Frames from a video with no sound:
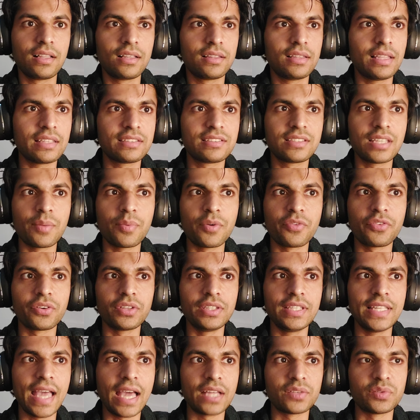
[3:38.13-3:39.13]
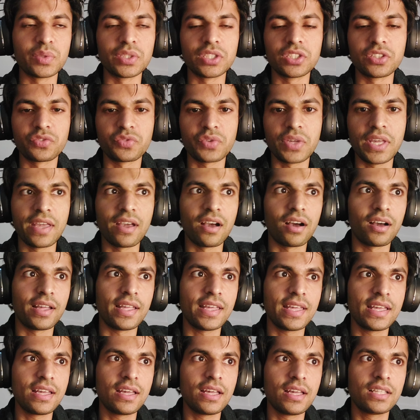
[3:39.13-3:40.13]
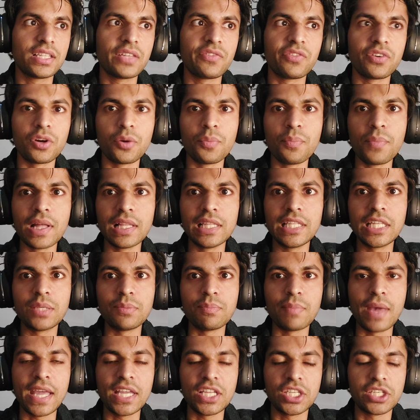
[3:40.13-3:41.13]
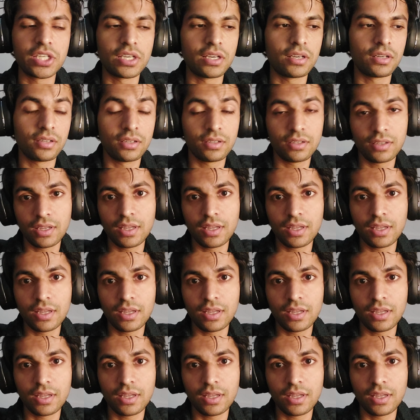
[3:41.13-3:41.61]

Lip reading: Let's say before the advent of AI, there were a million major,